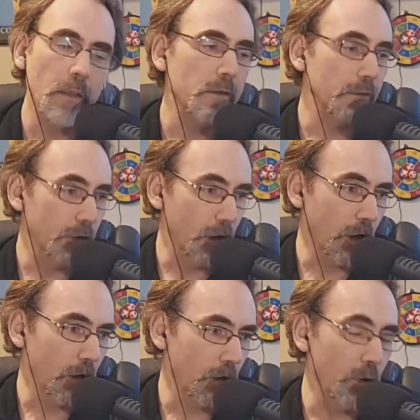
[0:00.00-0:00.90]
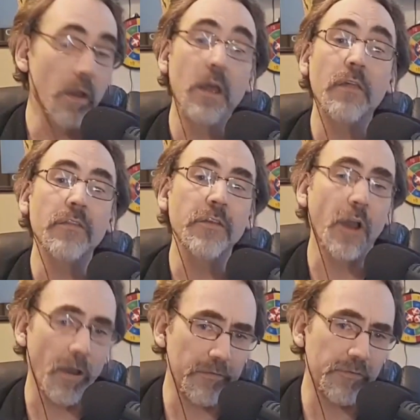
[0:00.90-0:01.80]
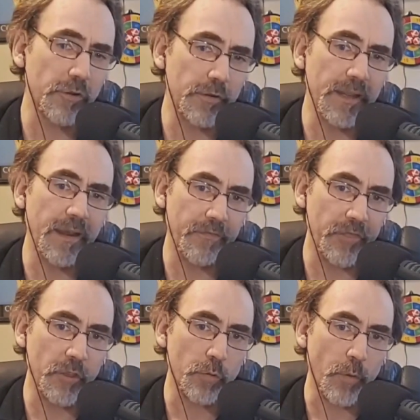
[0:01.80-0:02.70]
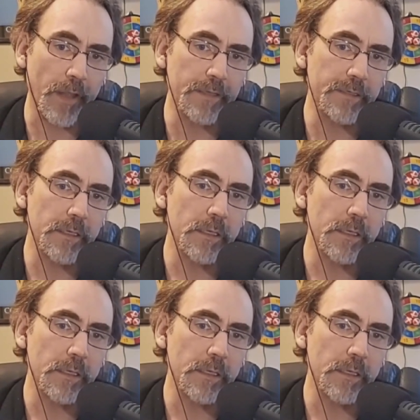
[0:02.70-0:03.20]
No, the officer did everything right